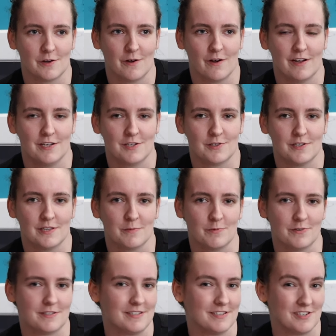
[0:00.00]
I enjoy the
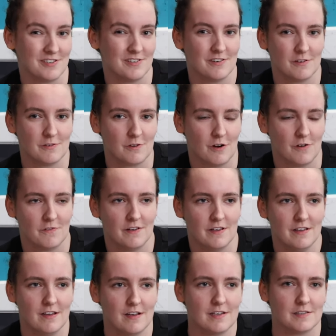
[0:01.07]
precision of
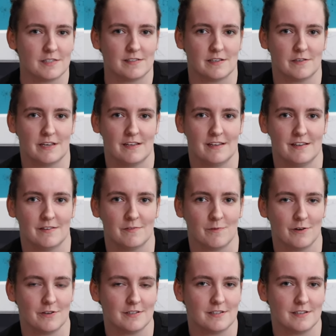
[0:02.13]
coffee as in
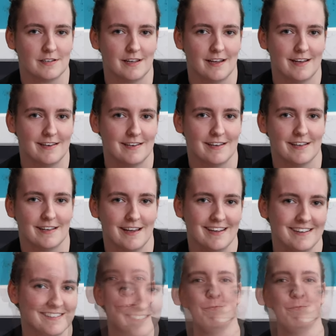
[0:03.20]
roasting and in cakes.